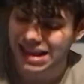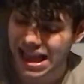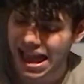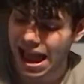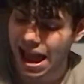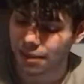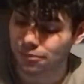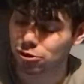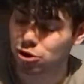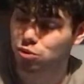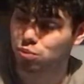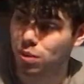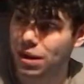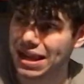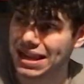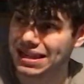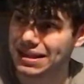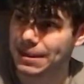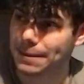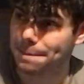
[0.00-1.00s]
and would
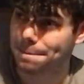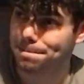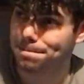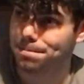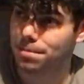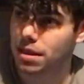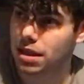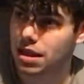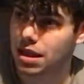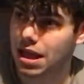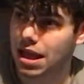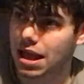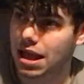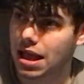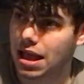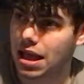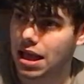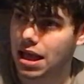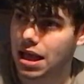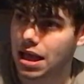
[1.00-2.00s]
be
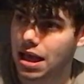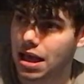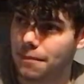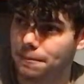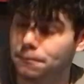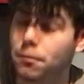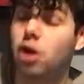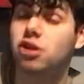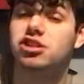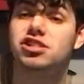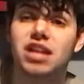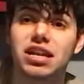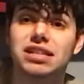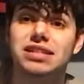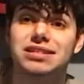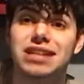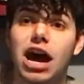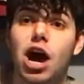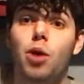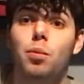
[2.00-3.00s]
much
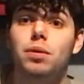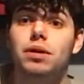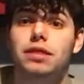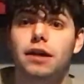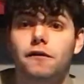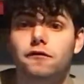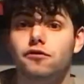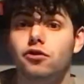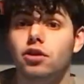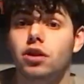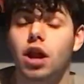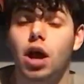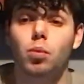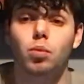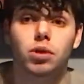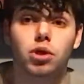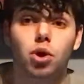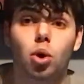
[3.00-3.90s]
needed help in that front line with